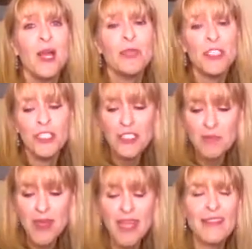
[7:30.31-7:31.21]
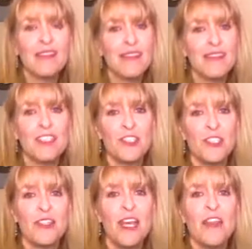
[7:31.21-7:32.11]
but just make the
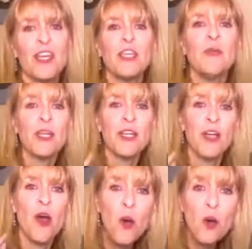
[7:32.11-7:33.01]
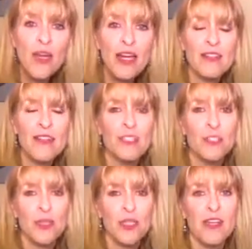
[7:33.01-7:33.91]
decision that you are going to hold on to that
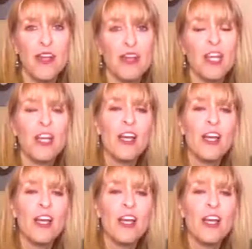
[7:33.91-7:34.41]
joy card,